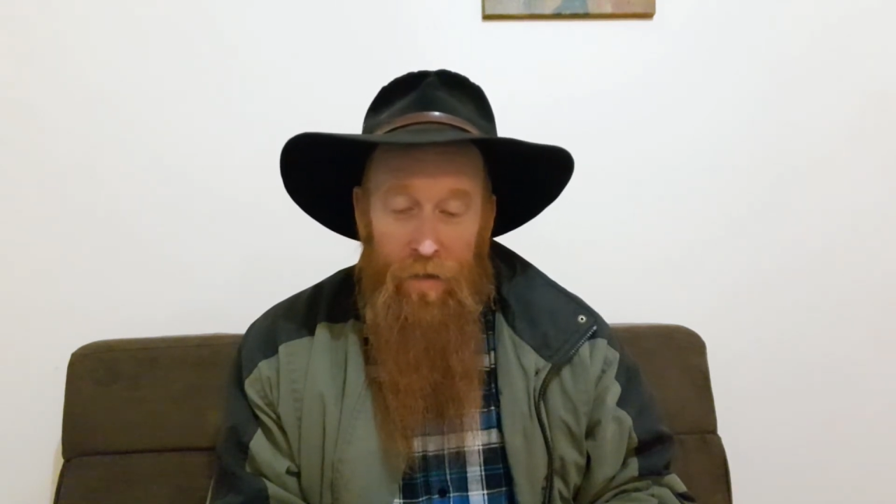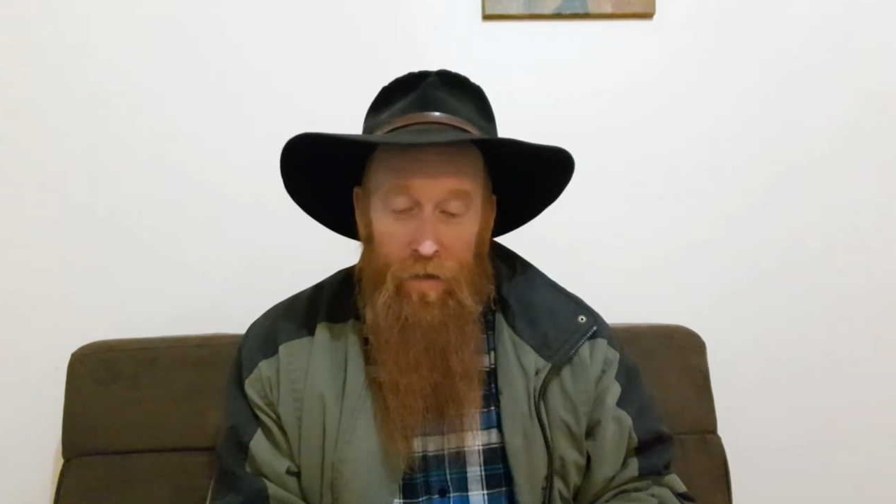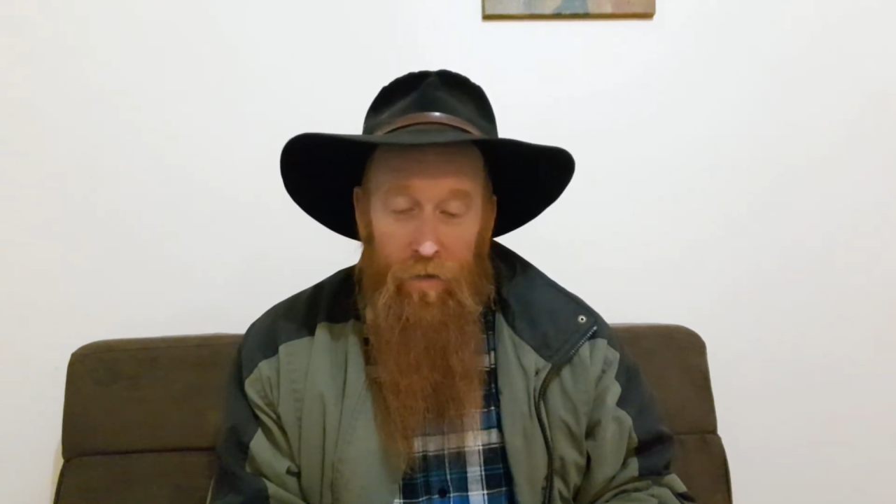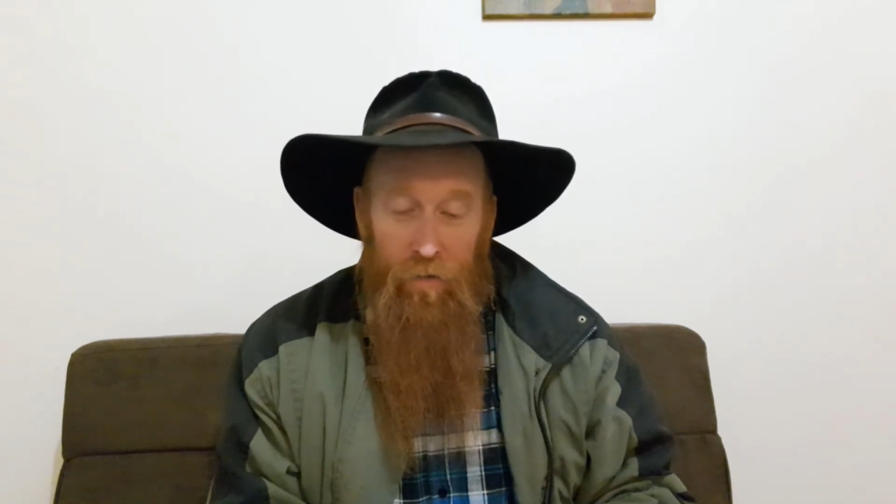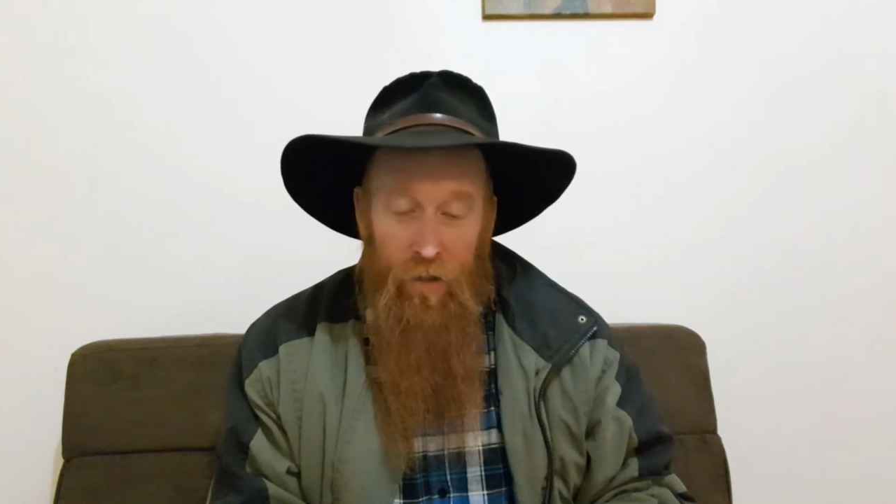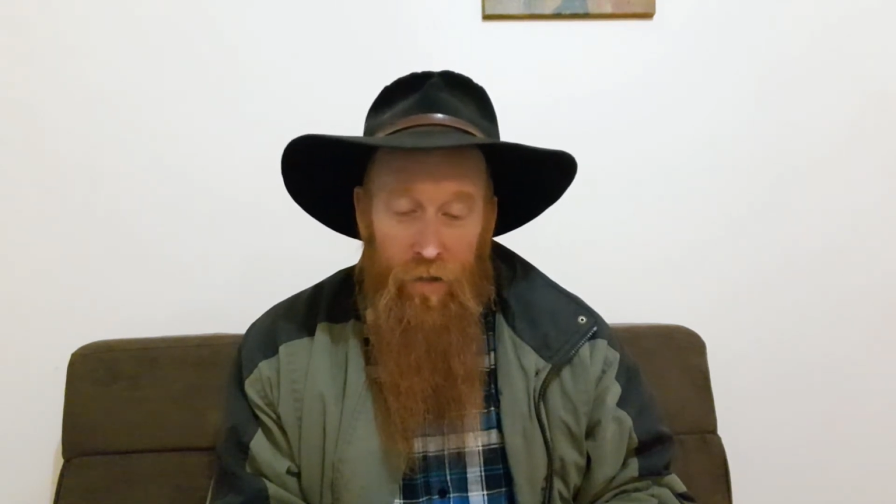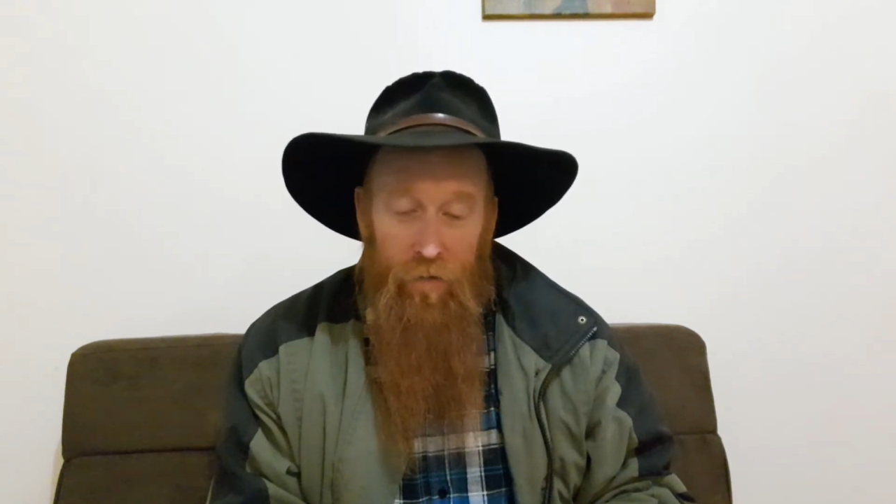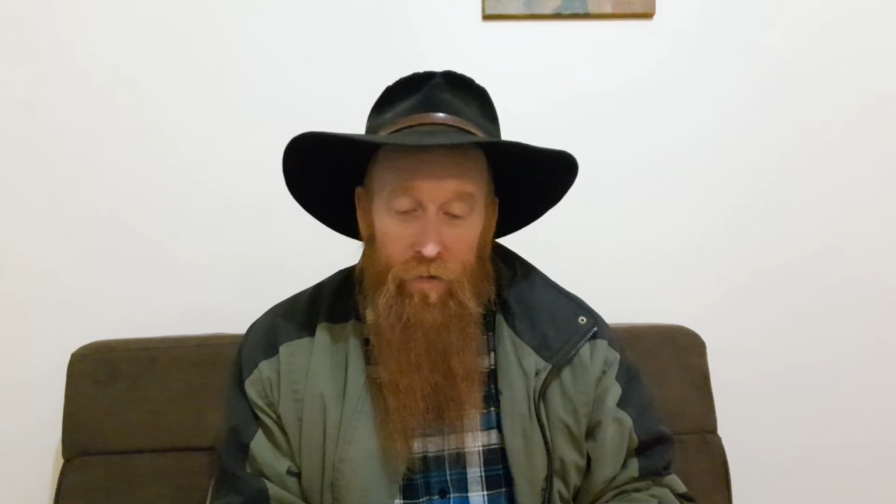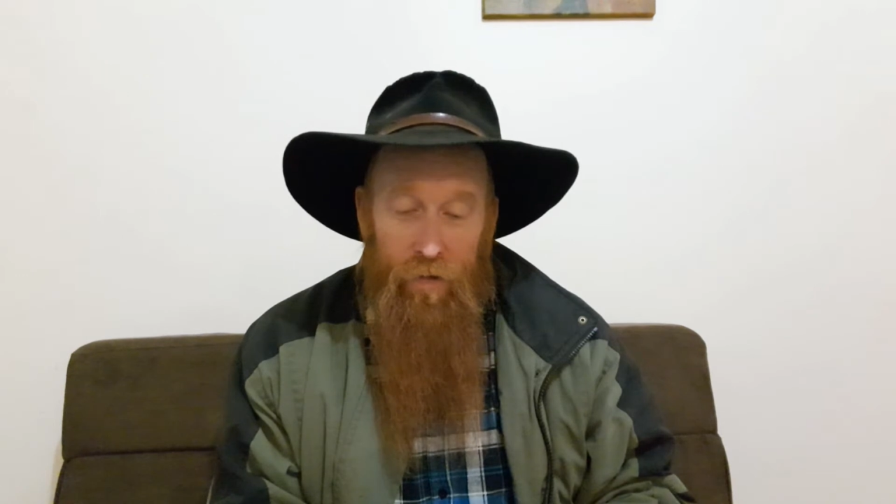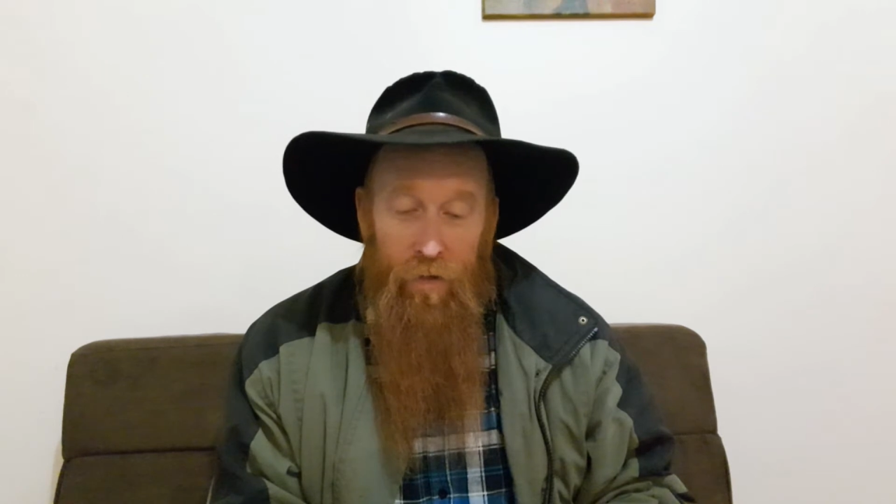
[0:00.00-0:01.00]
little
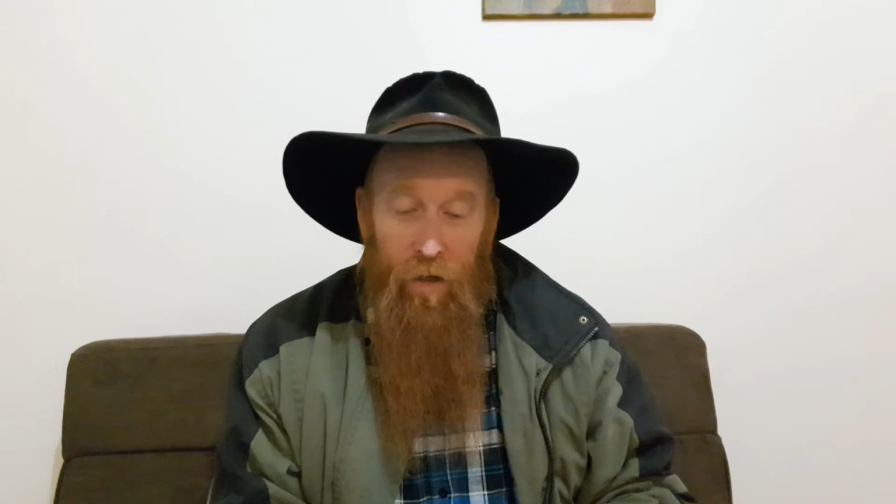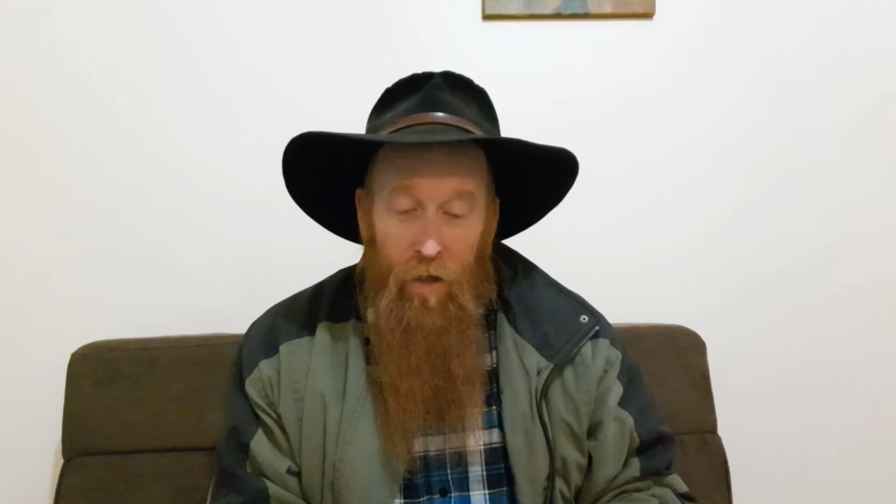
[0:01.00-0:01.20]
children,